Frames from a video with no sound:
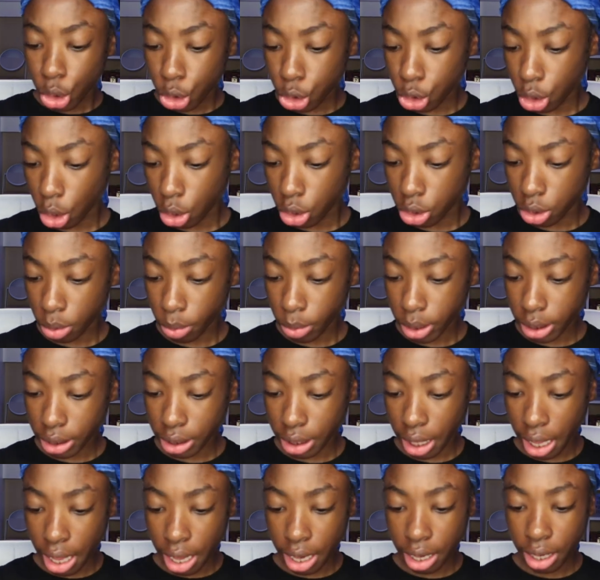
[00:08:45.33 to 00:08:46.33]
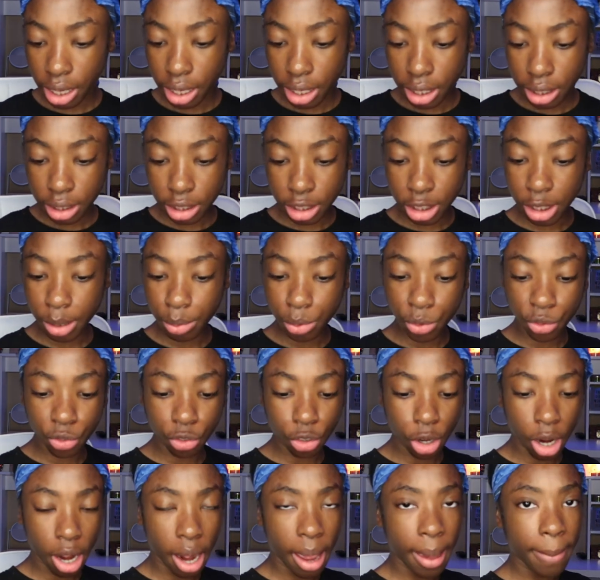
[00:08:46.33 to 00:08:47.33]
So someone said, tips
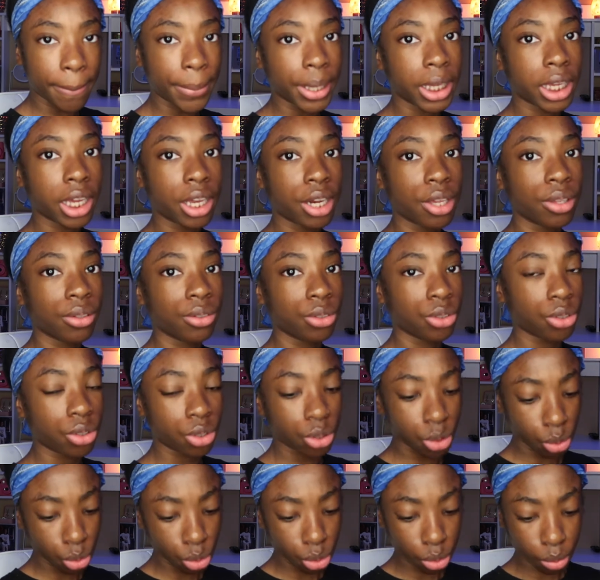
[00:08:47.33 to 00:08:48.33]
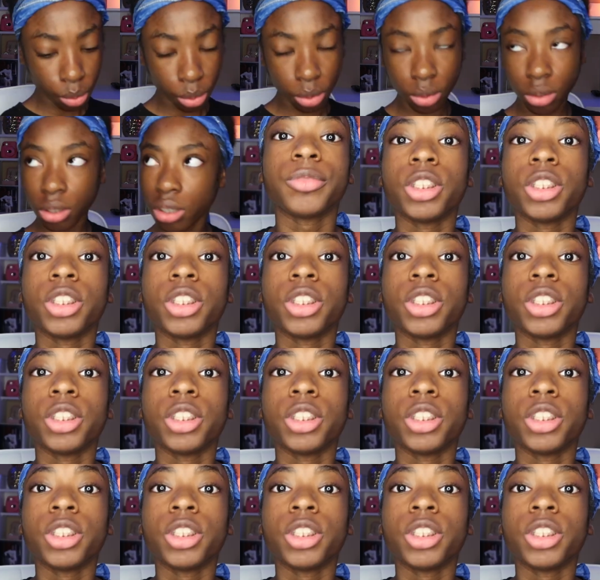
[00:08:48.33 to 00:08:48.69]
for a beginning YouTube.